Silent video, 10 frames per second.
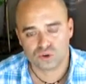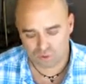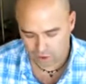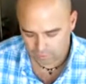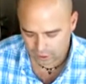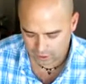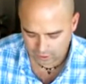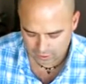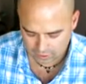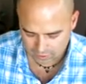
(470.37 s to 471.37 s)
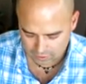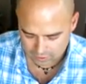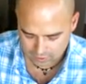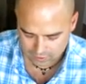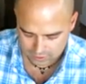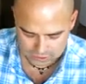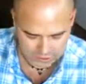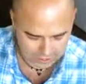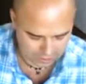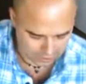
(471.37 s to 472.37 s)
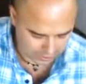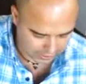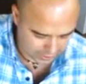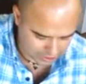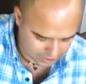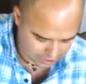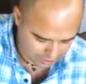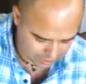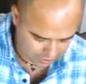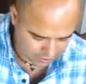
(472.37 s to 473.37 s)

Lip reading: for a potter. Just add it on the edges there.